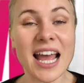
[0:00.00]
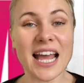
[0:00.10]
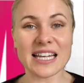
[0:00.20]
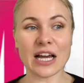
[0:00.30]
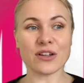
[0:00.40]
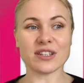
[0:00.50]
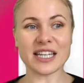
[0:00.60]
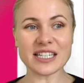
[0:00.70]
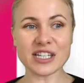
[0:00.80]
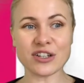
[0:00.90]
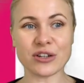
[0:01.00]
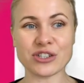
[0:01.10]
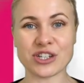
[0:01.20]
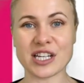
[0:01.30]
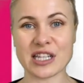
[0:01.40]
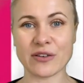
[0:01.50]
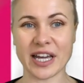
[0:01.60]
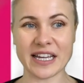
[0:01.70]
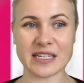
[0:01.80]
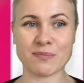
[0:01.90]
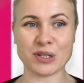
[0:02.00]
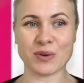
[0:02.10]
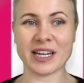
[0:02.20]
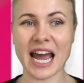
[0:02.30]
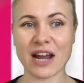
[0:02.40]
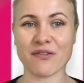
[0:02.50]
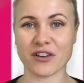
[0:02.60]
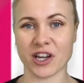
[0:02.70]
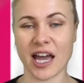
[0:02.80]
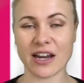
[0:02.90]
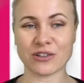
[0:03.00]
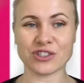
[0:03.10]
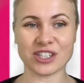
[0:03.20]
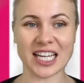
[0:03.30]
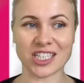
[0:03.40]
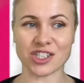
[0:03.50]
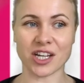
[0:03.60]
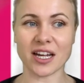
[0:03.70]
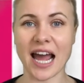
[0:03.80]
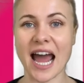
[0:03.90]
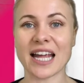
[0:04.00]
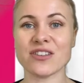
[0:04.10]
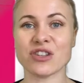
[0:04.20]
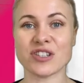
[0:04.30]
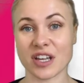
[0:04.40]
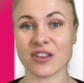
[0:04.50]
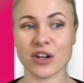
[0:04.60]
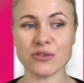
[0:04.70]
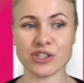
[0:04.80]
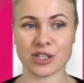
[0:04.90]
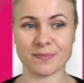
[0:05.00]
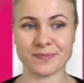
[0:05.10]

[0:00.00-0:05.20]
Now, the Indian Ocean is located between Africa and Australasia and the Southern Ocean.